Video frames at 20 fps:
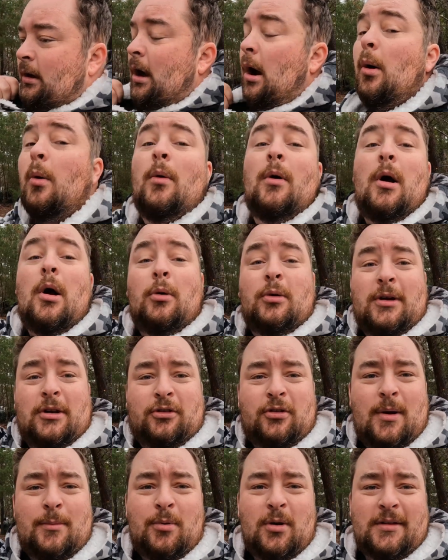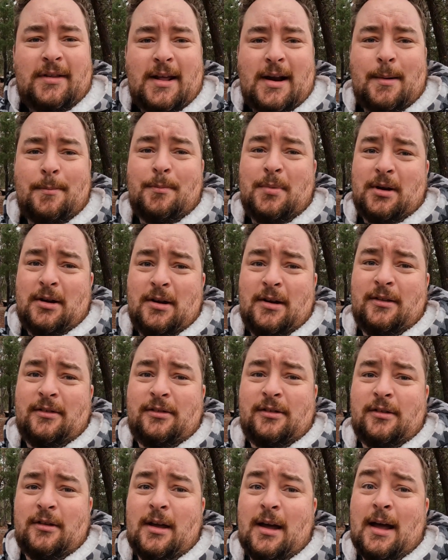Oh yeah, so I brought that up
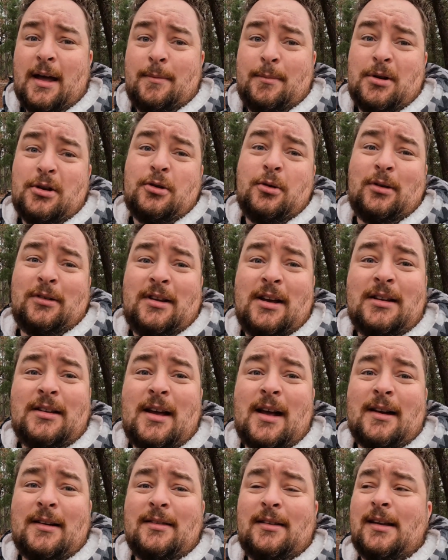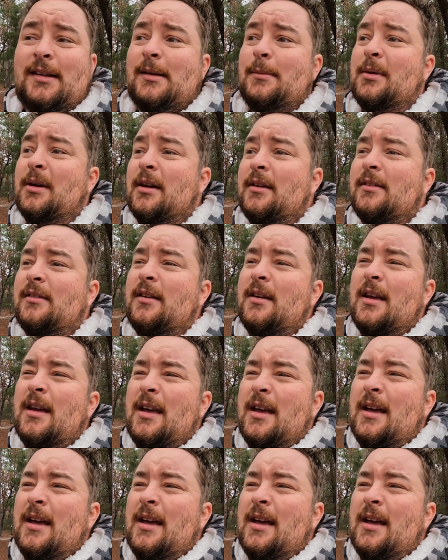because I've been doing TikToks lately because